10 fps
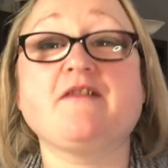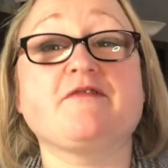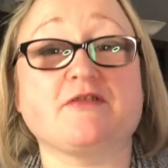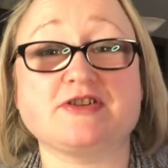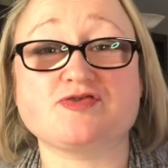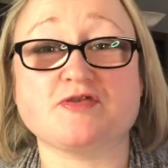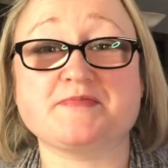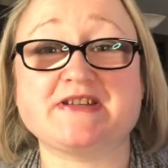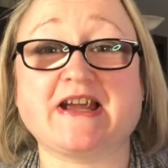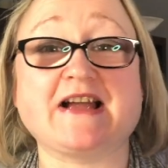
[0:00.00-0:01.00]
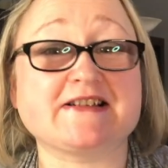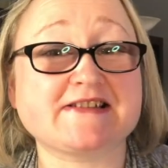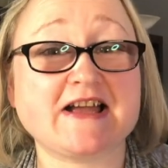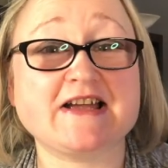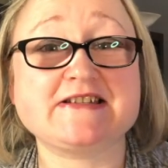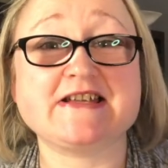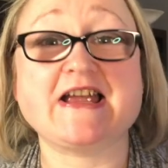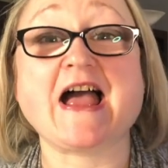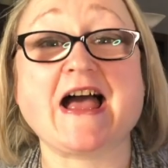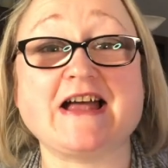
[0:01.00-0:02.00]
for interrupting
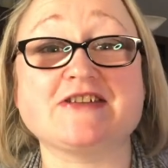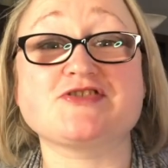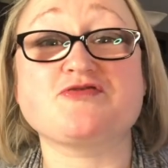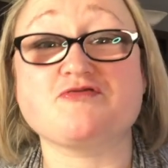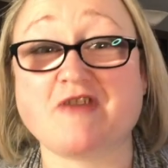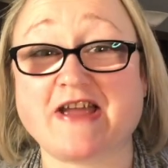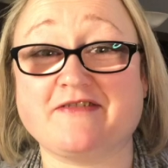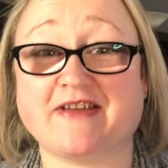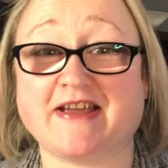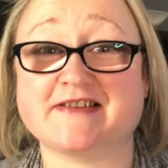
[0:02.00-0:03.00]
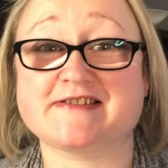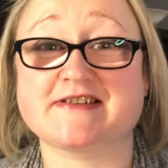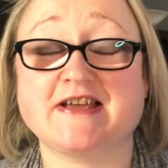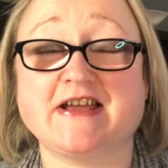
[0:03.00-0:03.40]
anxiety and cravings.